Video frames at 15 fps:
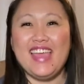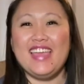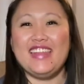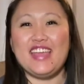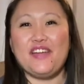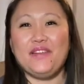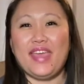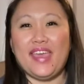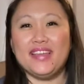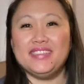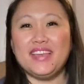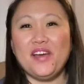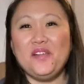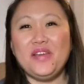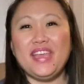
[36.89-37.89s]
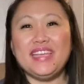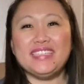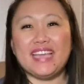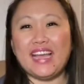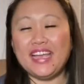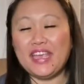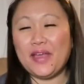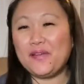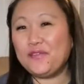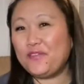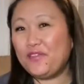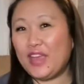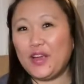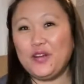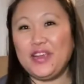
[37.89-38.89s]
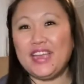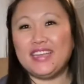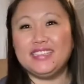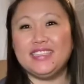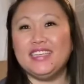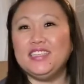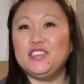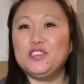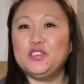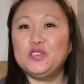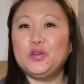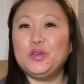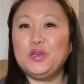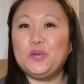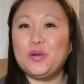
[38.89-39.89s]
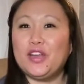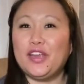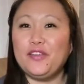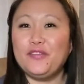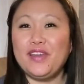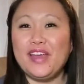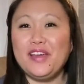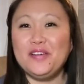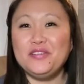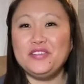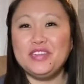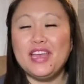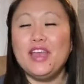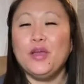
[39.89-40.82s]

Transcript: Now, as always, I am very excited to show you what I found,